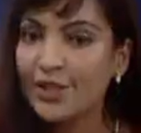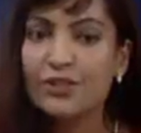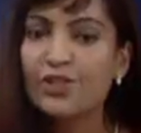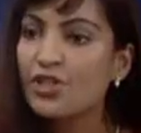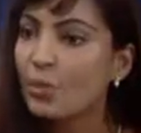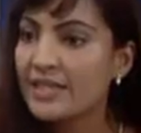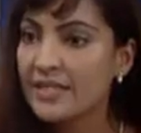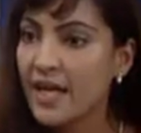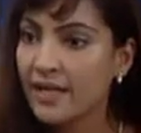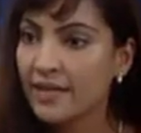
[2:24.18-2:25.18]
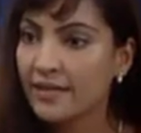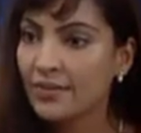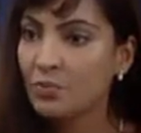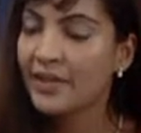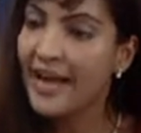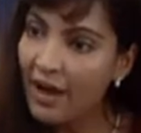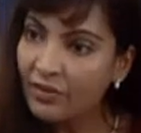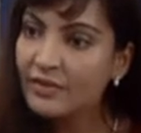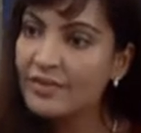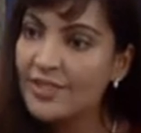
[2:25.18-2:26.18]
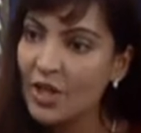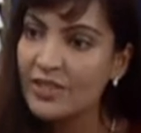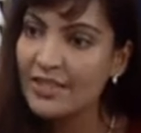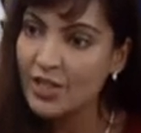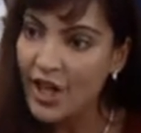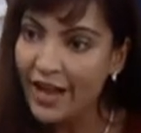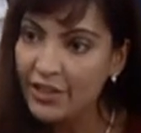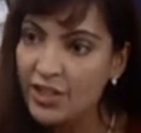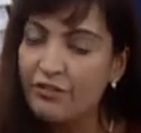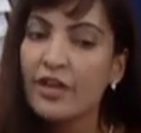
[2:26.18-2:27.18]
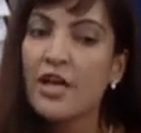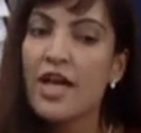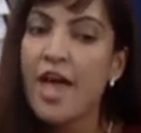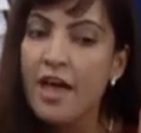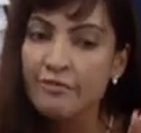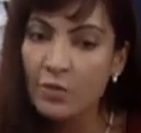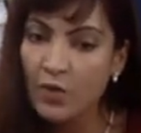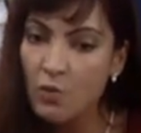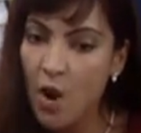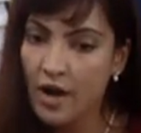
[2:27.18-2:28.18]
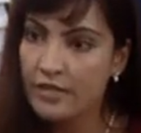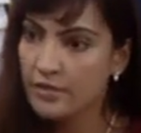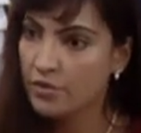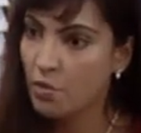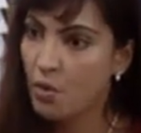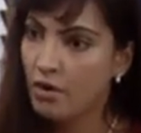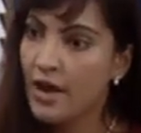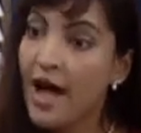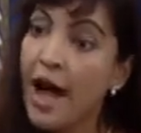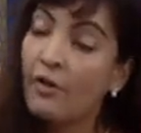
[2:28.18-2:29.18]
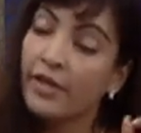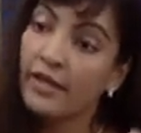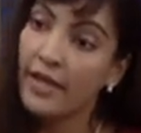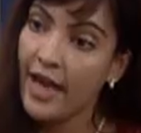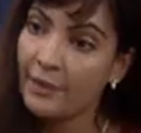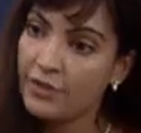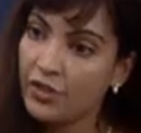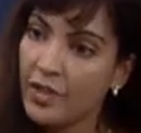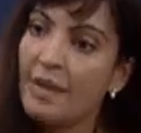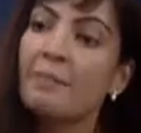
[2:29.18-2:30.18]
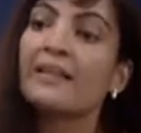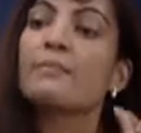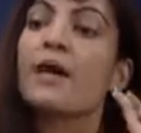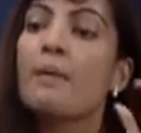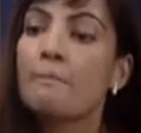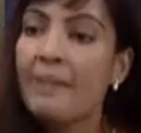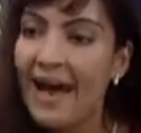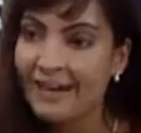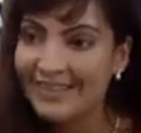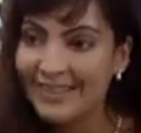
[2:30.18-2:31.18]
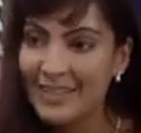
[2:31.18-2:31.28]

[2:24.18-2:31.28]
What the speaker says: You're so excited. Well, now starts the challenge of everyone who walks in the door, how are you going to capture them and make them come back?